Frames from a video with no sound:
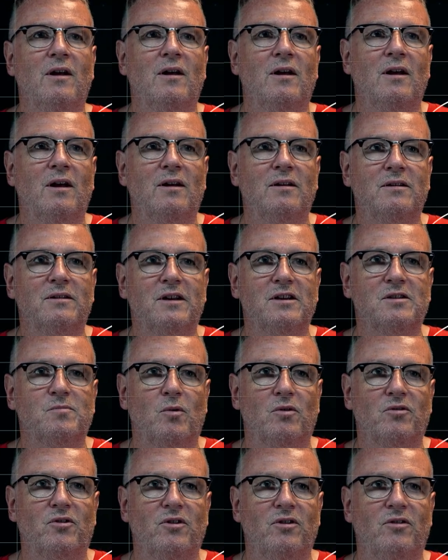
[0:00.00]
And
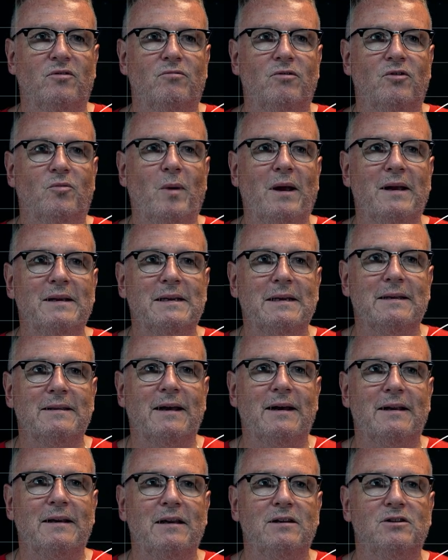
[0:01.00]
Desmos is respecting
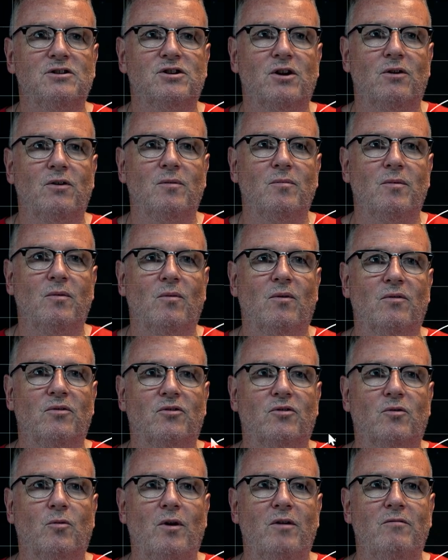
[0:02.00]
that. It's showing me what the
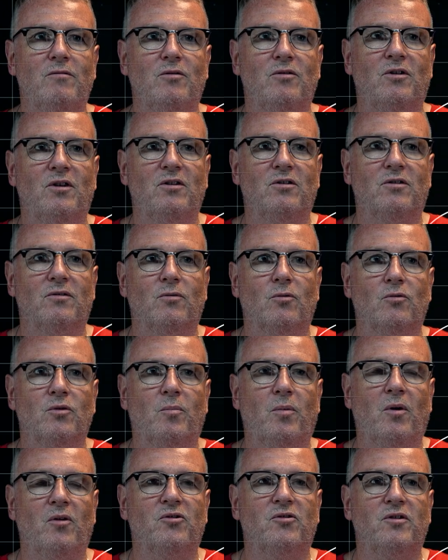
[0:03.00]
square root is of all the
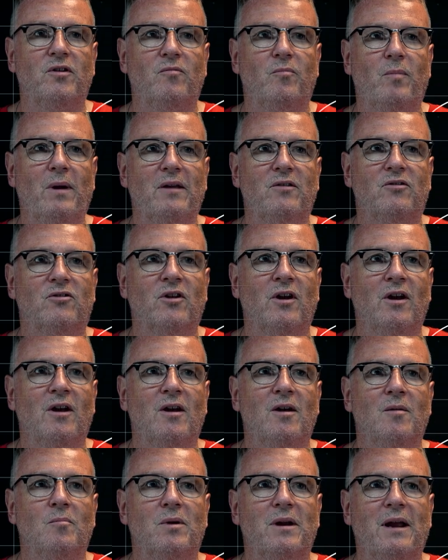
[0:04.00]
positive bits,
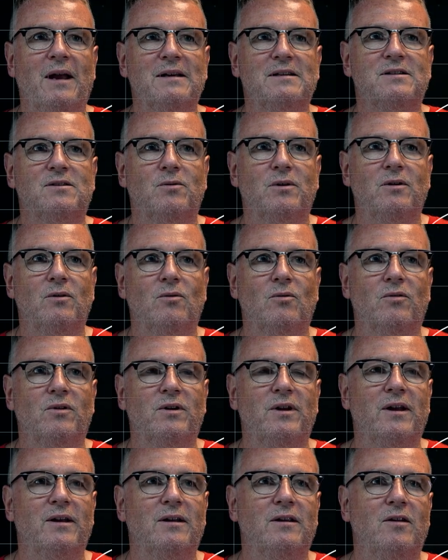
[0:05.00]
but it has to ignore the
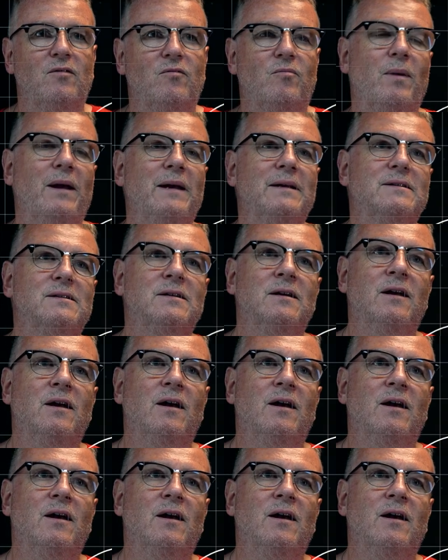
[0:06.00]
negative bits.